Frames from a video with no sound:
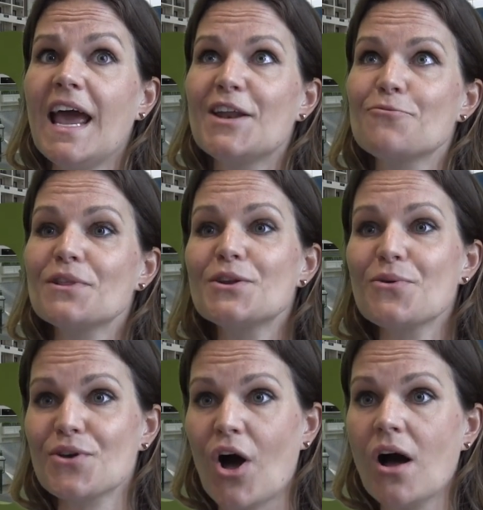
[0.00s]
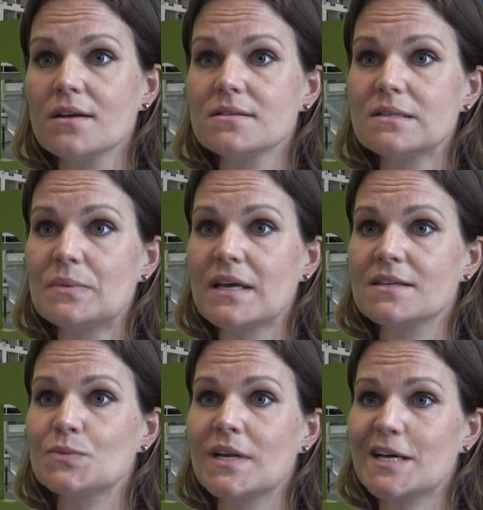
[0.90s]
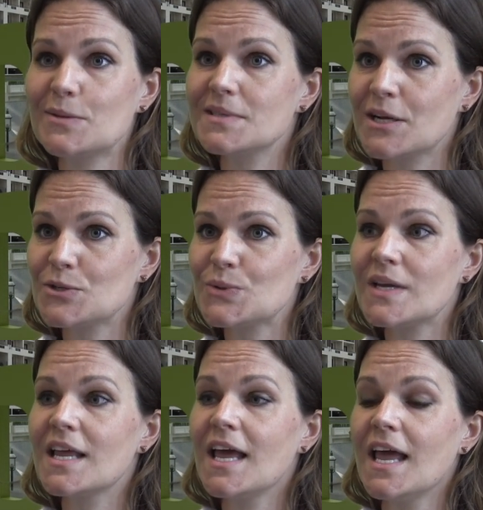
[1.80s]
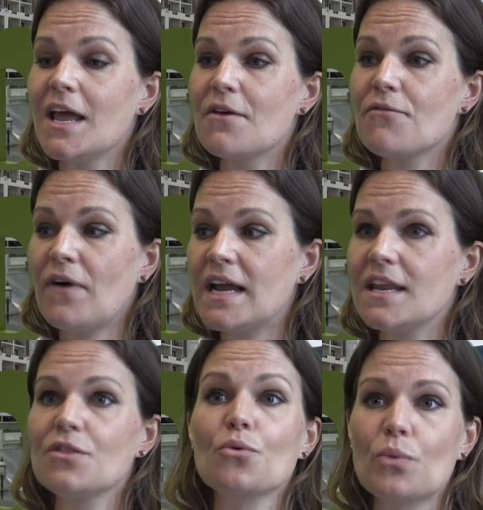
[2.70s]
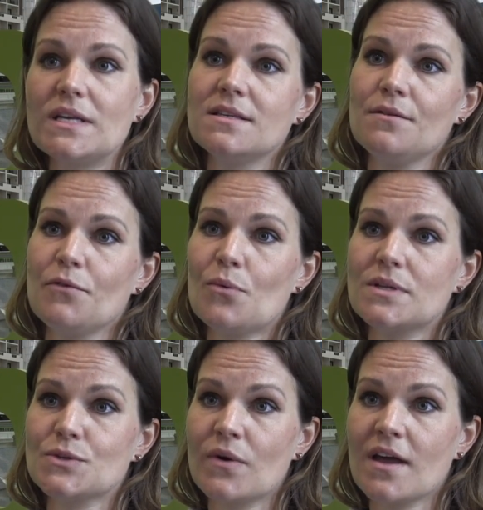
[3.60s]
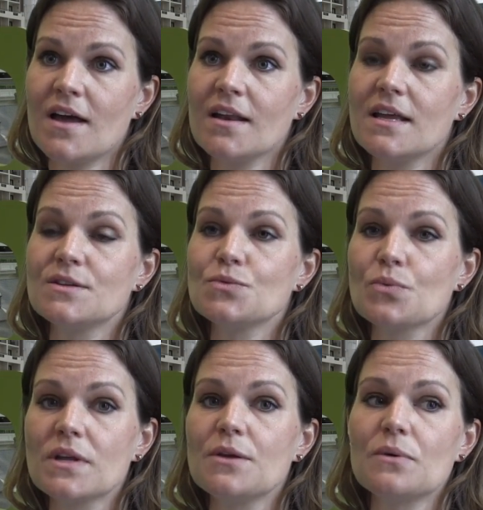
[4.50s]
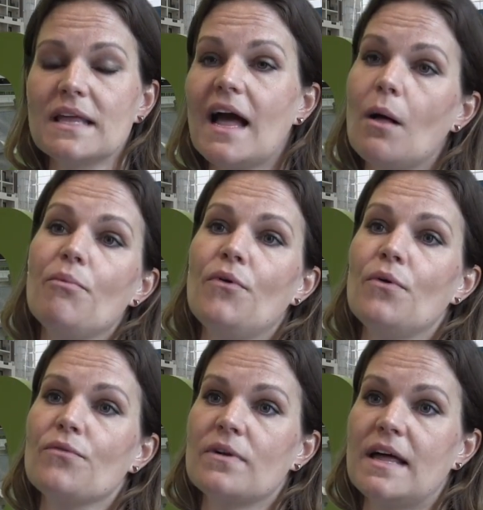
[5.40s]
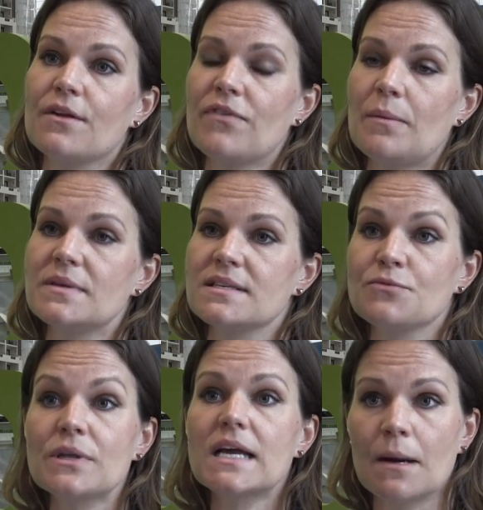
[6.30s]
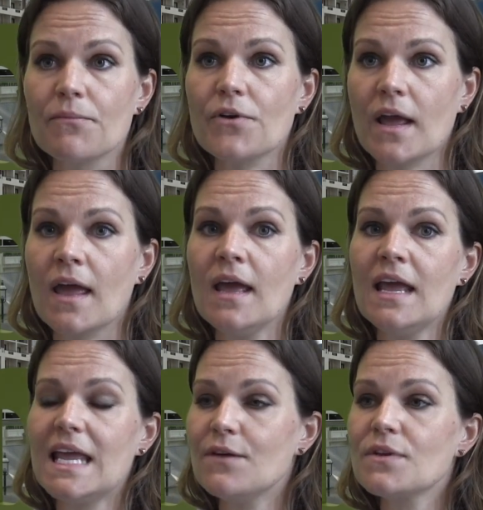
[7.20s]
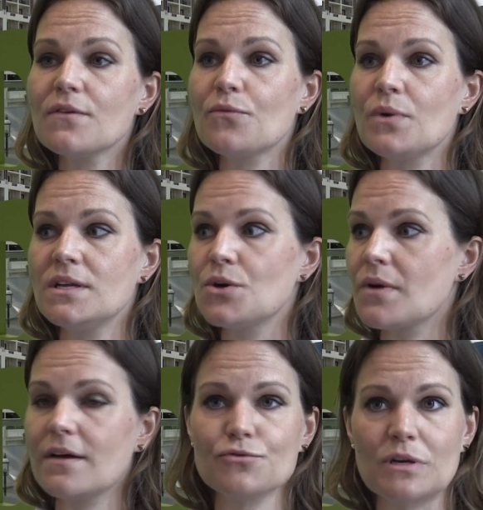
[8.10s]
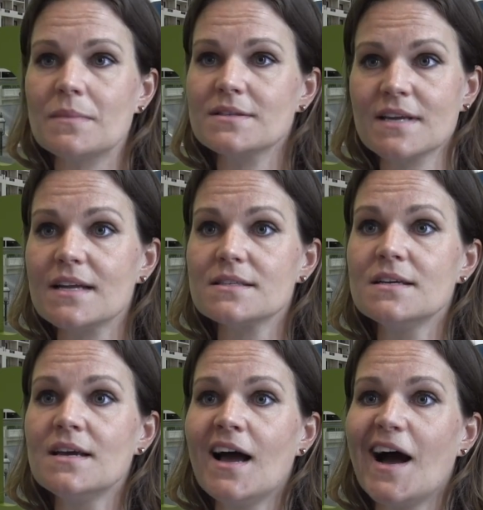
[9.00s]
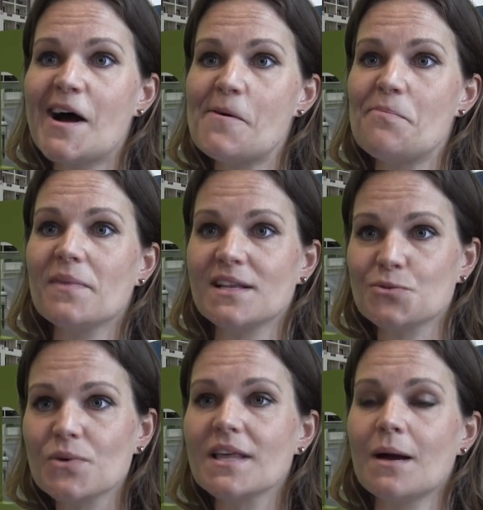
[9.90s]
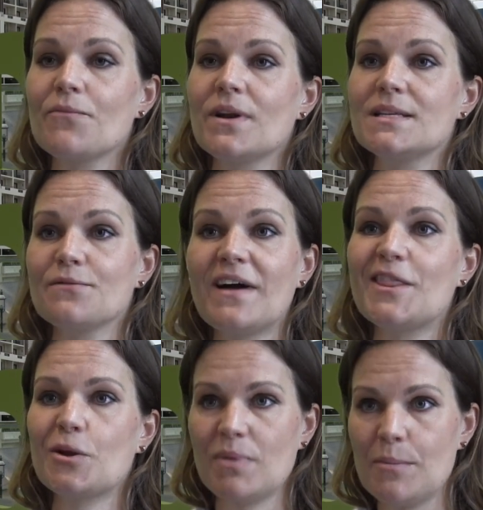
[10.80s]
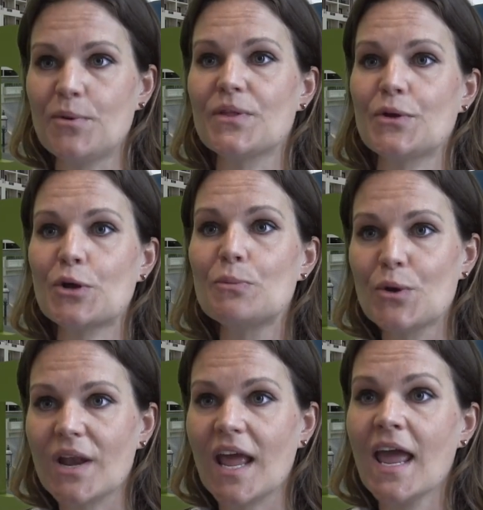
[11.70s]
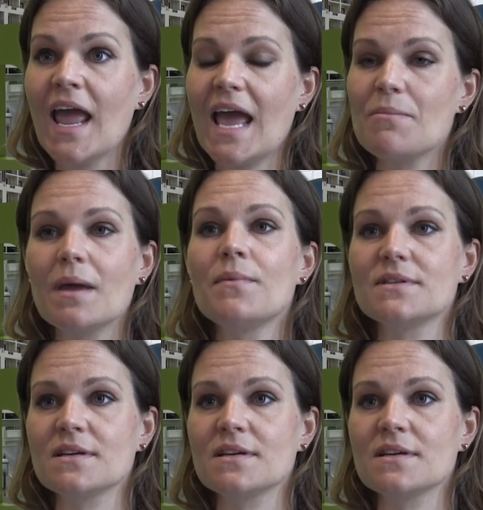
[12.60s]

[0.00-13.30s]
and really know the cause because when it comes down to it, finding the reason for what's going on is really, really helpful for a lot of families. It's really comforting. Even if we don't have treatments yet, um, it's really comforting to find their people in their community and be able